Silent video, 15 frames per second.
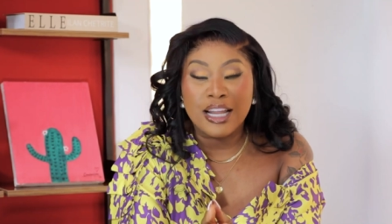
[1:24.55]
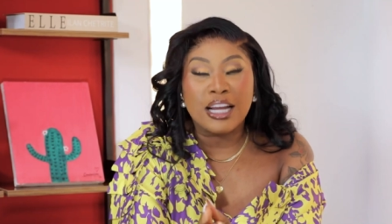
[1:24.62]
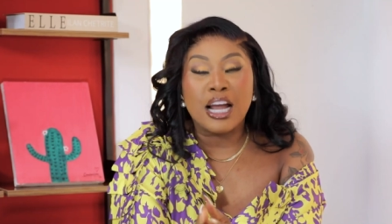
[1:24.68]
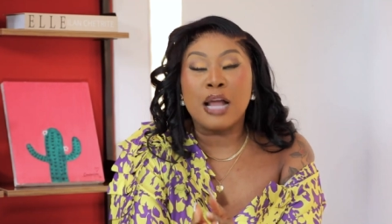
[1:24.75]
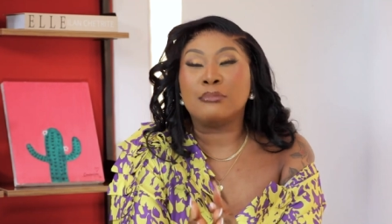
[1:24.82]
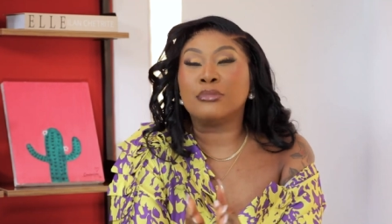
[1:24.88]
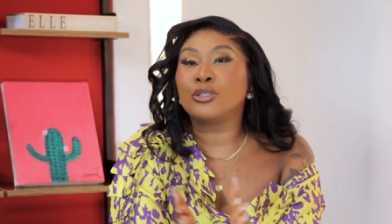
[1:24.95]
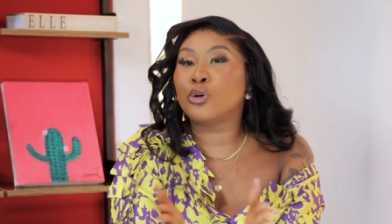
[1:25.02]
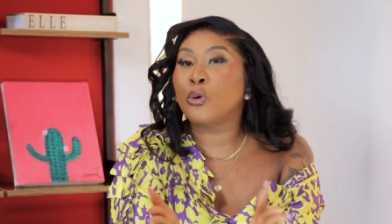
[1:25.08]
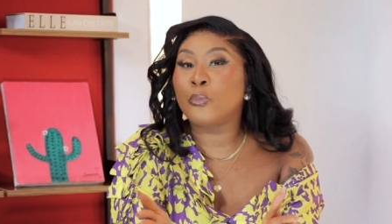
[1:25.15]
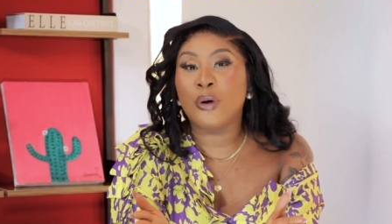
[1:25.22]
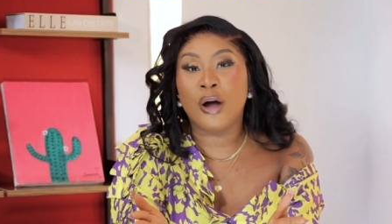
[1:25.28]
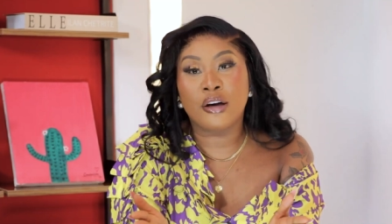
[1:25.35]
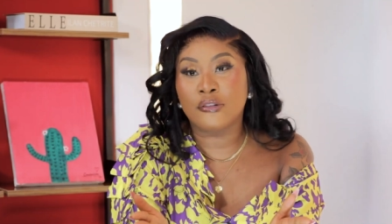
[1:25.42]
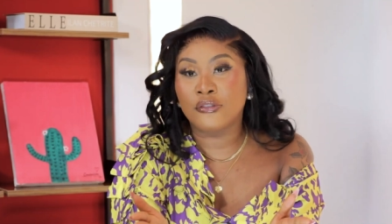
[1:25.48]
Like I'm so
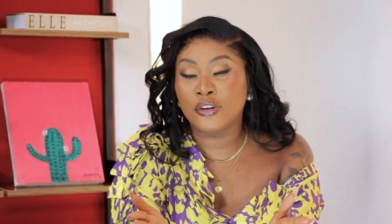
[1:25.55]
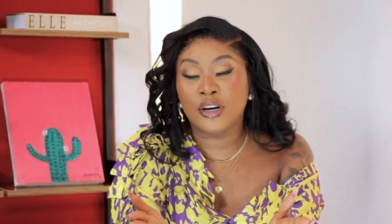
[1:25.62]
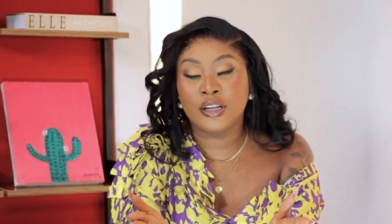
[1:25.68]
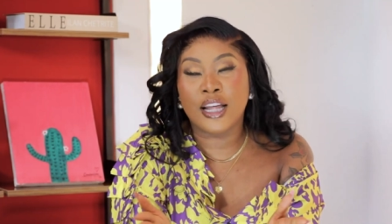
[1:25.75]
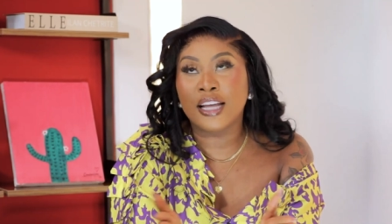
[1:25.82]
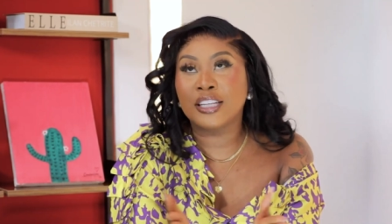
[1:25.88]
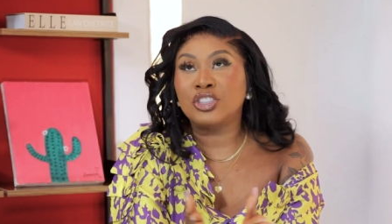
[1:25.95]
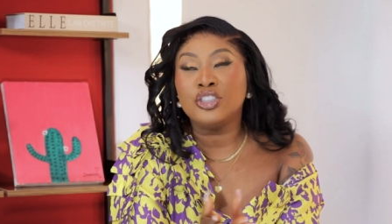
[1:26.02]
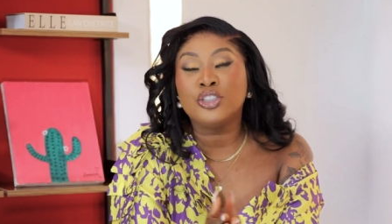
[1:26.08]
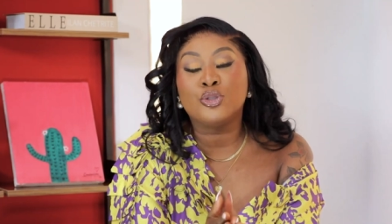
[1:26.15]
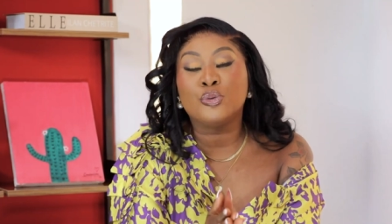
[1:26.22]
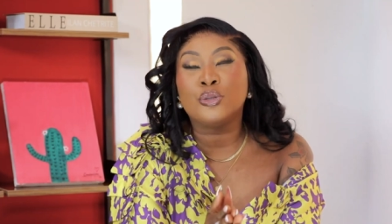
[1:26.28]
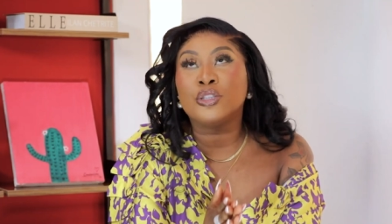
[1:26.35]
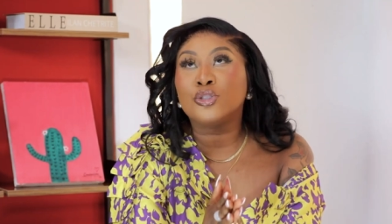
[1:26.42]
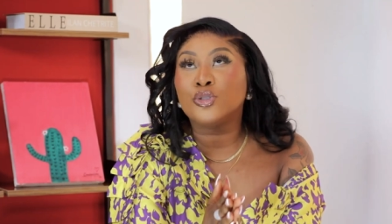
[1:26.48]
proud of her. Like she's
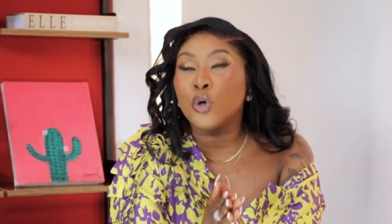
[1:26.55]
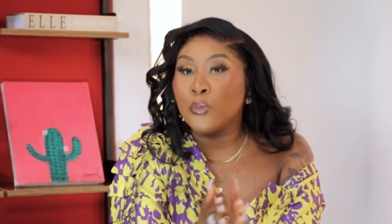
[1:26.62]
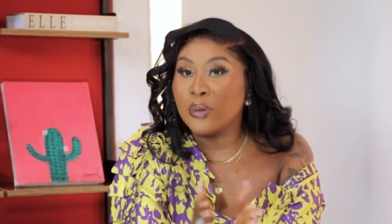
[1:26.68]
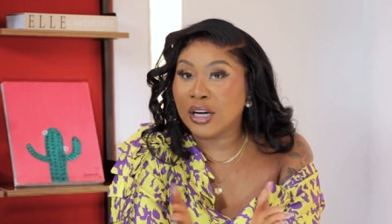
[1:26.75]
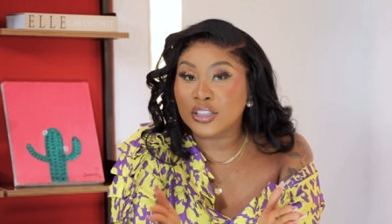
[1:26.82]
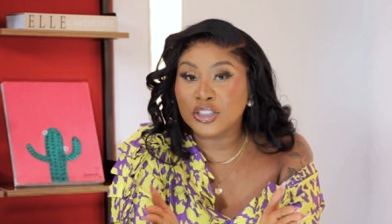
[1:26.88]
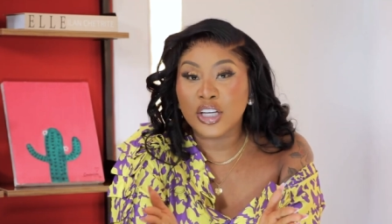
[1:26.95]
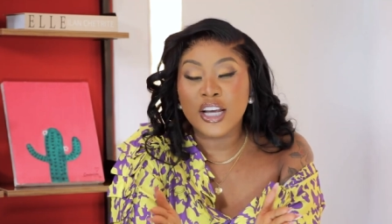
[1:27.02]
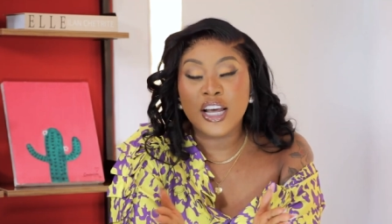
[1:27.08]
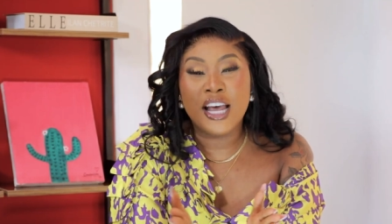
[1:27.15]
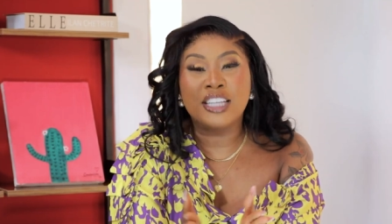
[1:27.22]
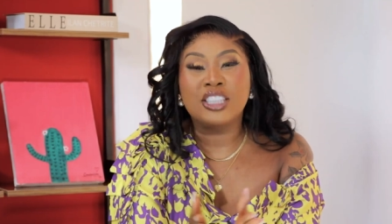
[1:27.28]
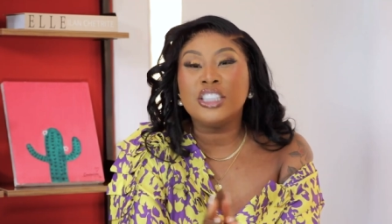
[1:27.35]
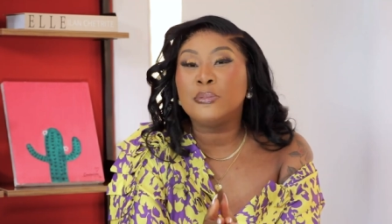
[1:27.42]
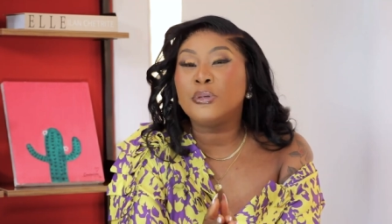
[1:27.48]
doing so much, and she's